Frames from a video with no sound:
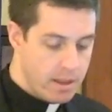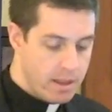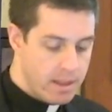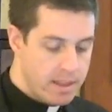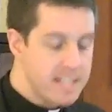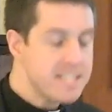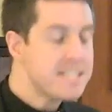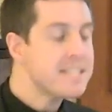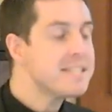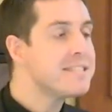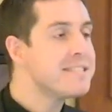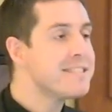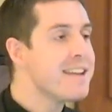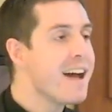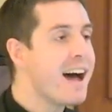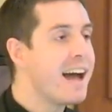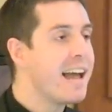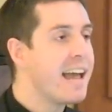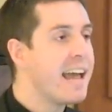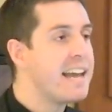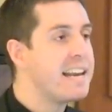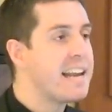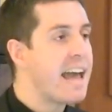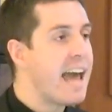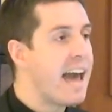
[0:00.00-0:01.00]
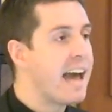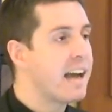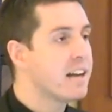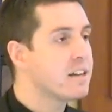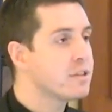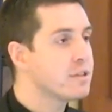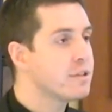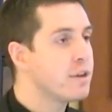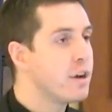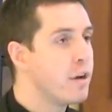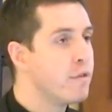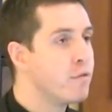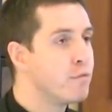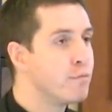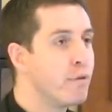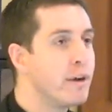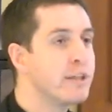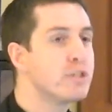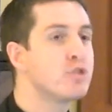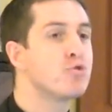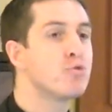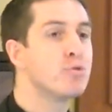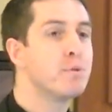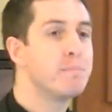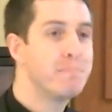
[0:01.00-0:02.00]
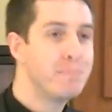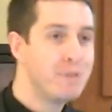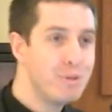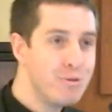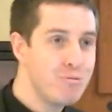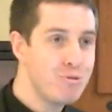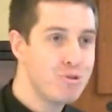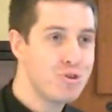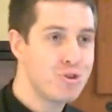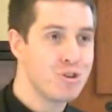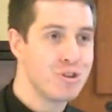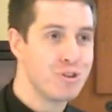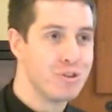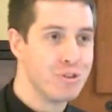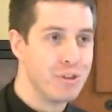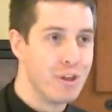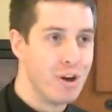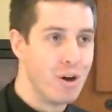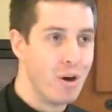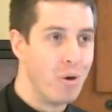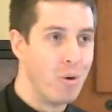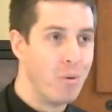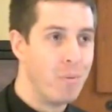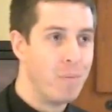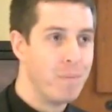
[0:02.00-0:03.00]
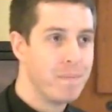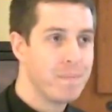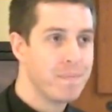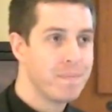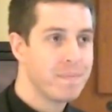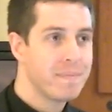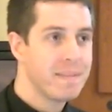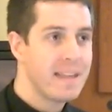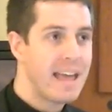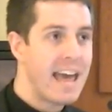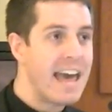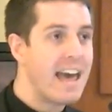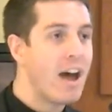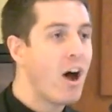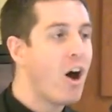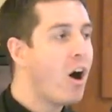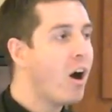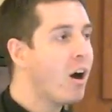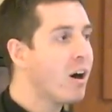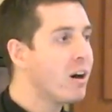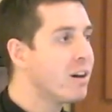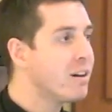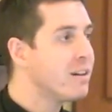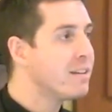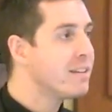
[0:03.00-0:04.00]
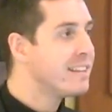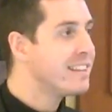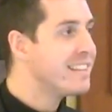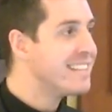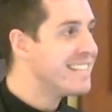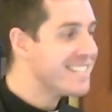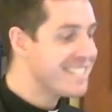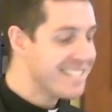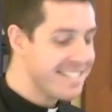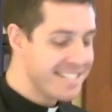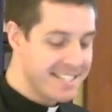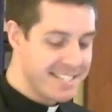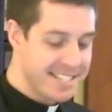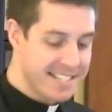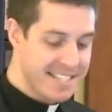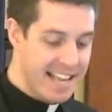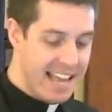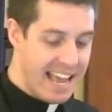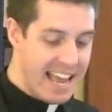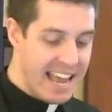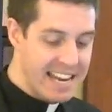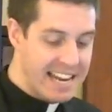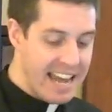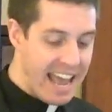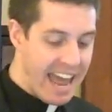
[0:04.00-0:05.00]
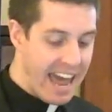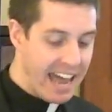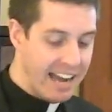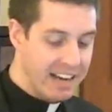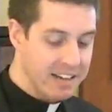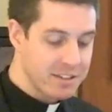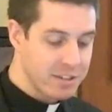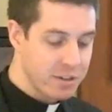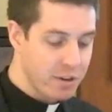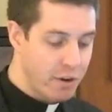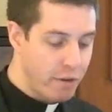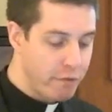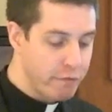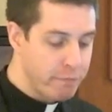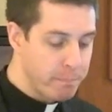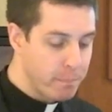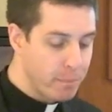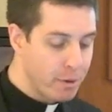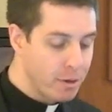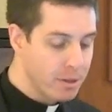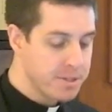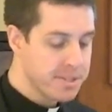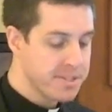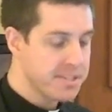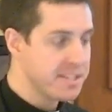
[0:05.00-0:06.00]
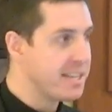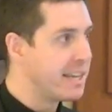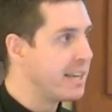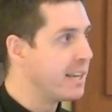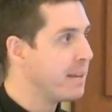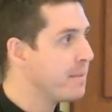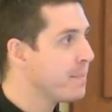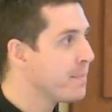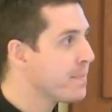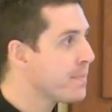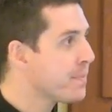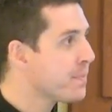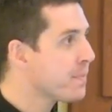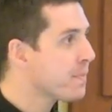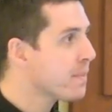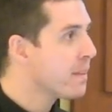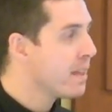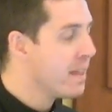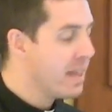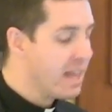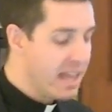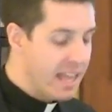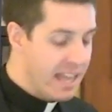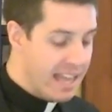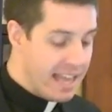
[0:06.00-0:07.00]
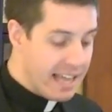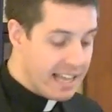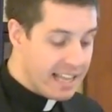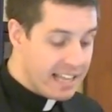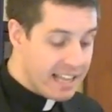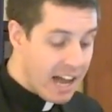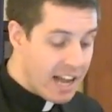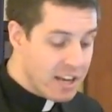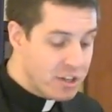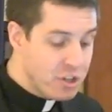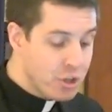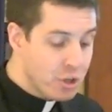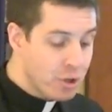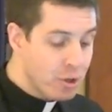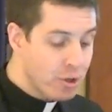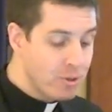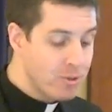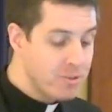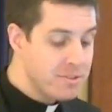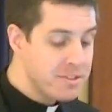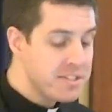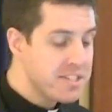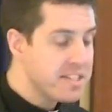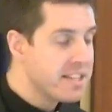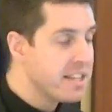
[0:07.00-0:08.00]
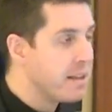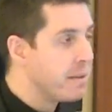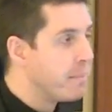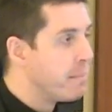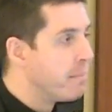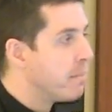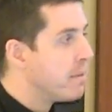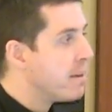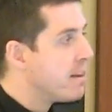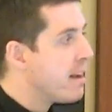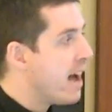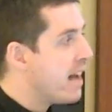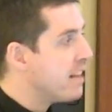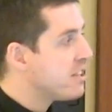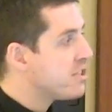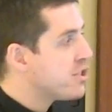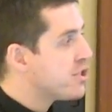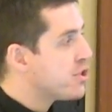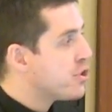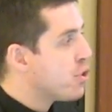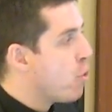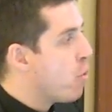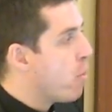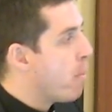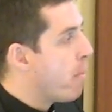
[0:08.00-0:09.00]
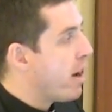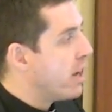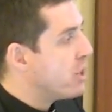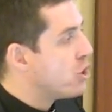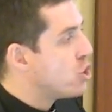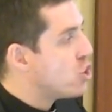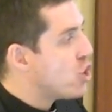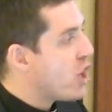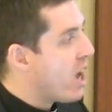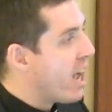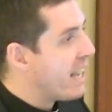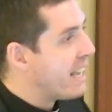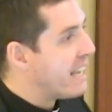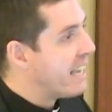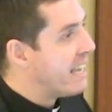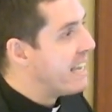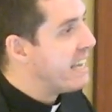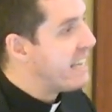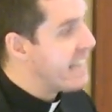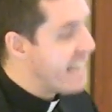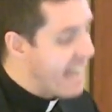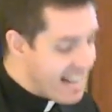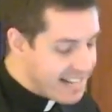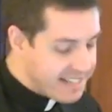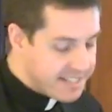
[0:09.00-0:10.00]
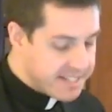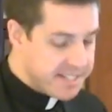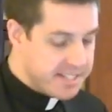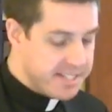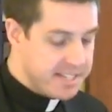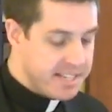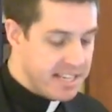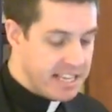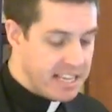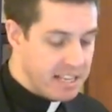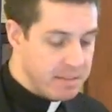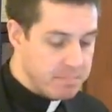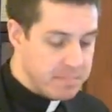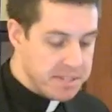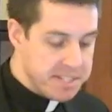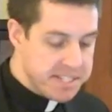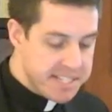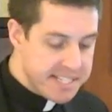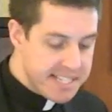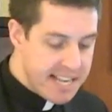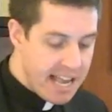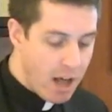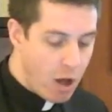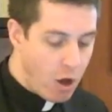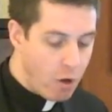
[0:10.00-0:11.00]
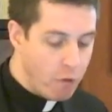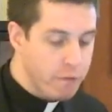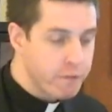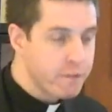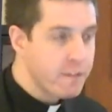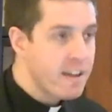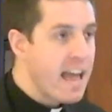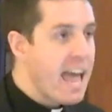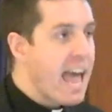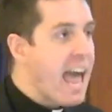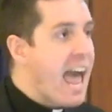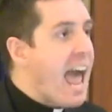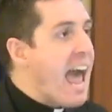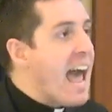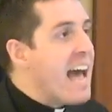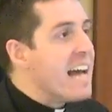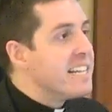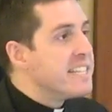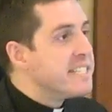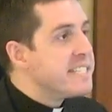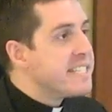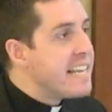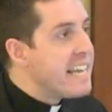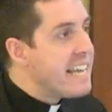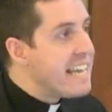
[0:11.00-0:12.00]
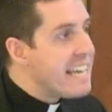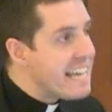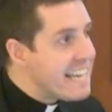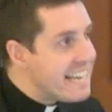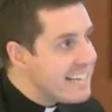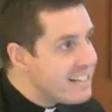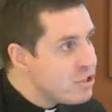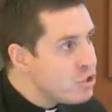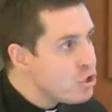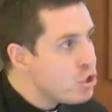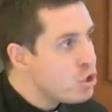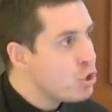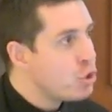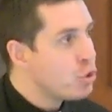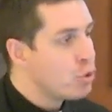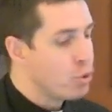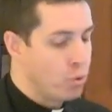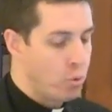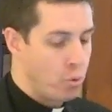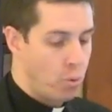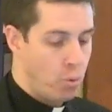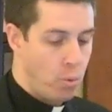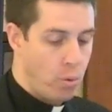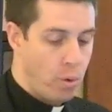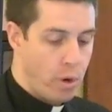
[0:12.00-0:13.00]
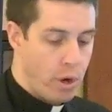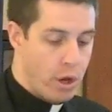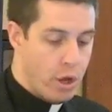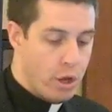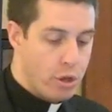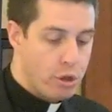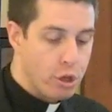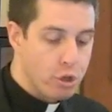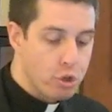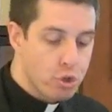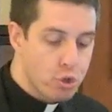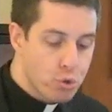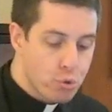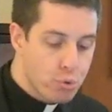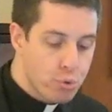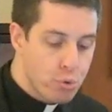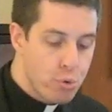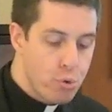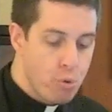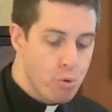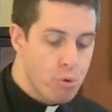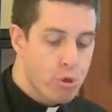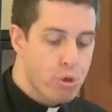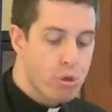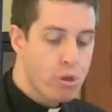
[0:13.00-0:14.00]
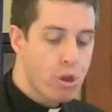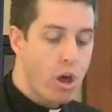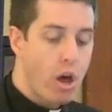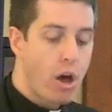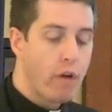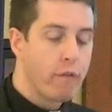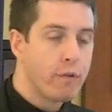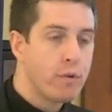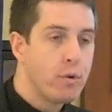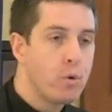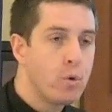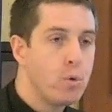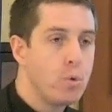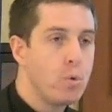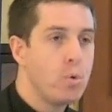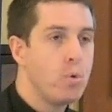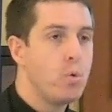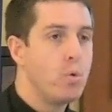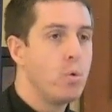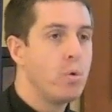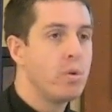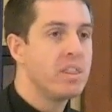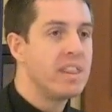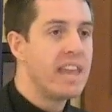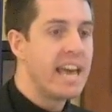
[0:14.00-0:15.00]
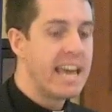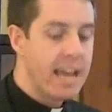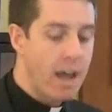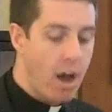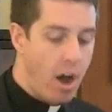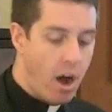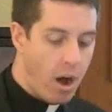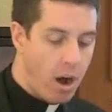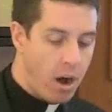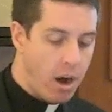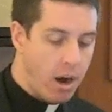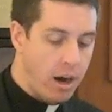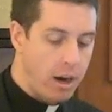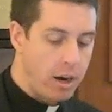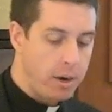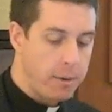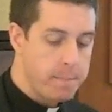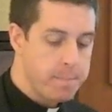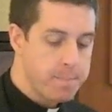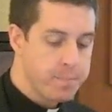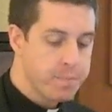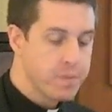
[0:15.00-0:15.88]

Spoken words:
This is not an act of retribution, though. At heart, this is an act of mercy. God turns them not so much against himself as into the truth of who they are.